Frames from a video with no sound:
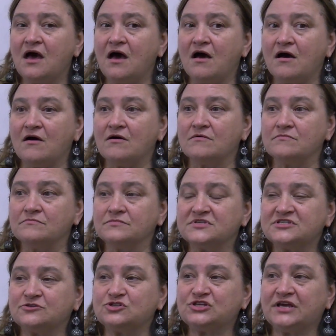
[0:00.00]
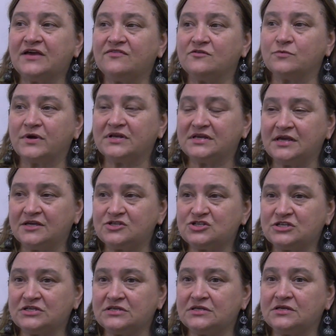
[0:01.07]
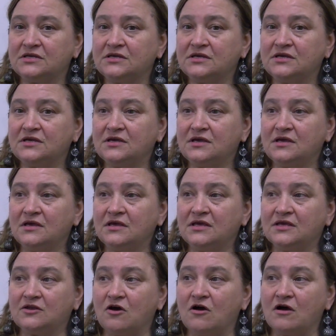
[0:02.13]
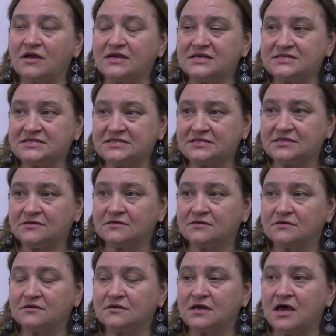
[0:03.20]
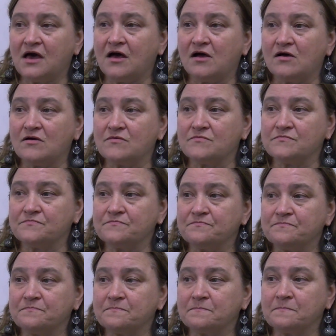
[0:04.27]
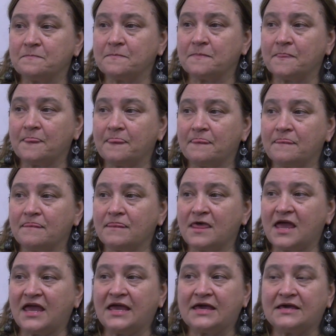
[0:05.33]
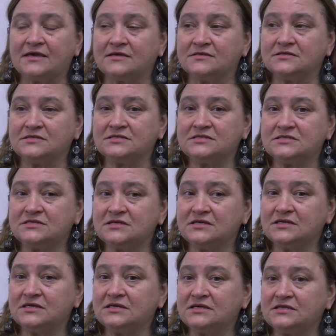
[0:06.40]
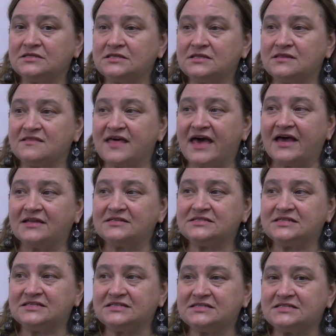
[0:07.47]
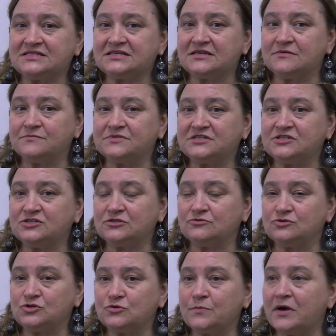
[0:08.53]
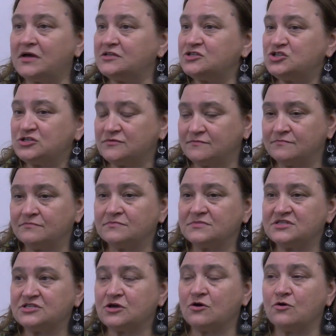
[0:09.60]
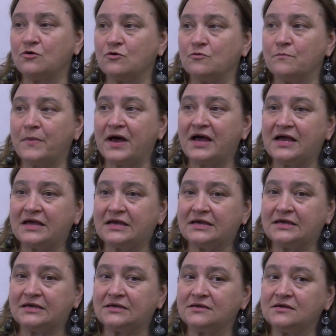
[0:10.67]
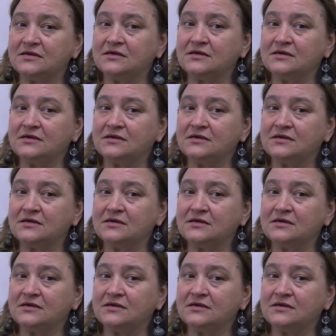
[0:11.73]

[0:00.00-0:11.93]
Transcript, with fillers: um, so she had the radiation in August um, and that didn't seem to do too much. So by